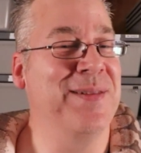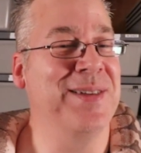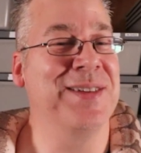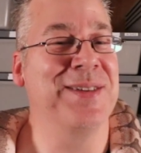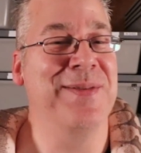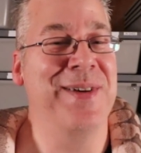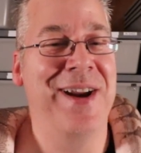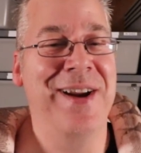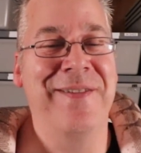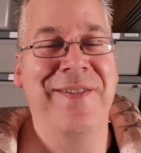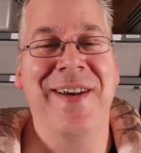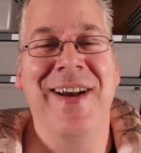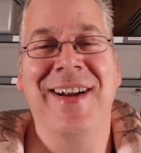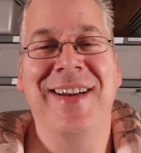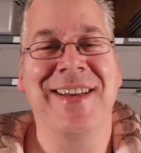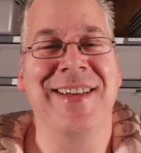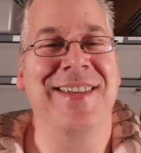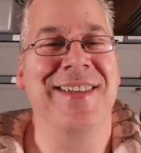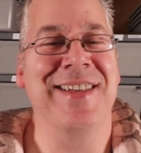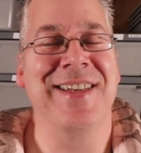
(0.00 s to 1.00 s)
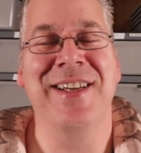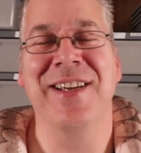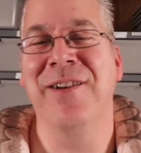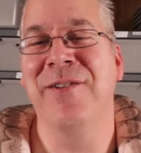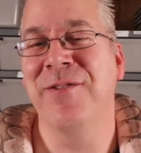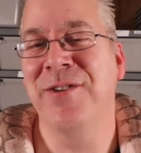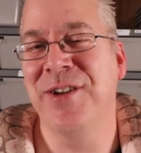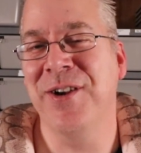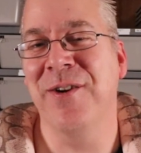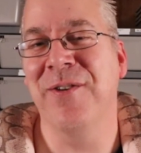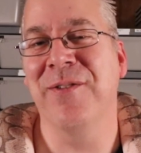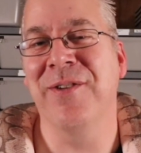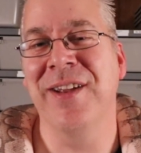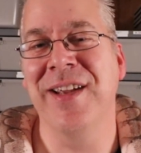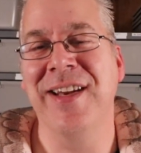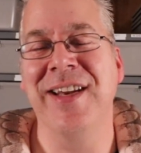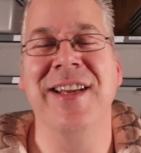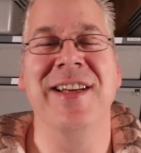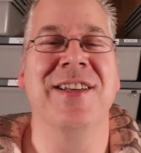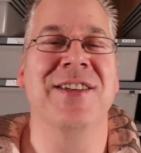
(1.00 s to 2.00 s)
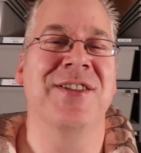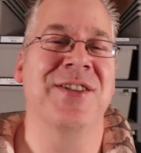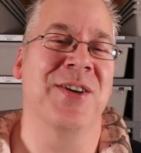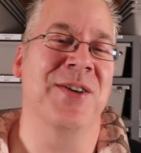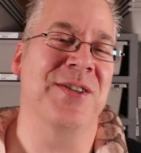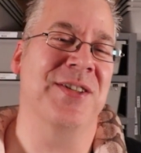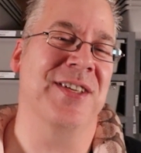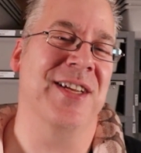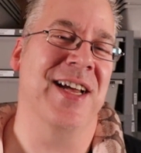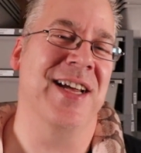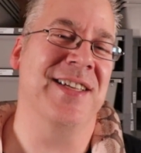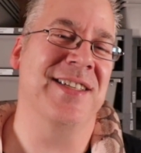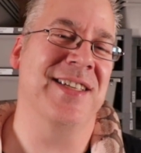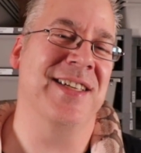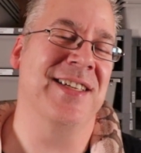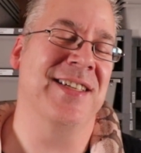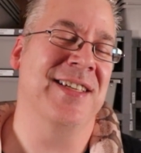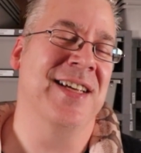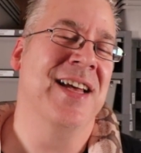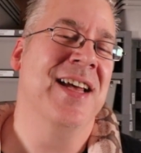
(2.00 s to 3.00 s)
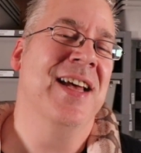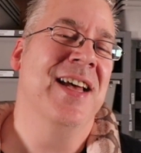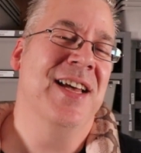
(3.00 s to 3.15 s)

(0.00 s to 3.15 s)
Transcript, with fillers: As a matter of fact, you don't really need to socialize these.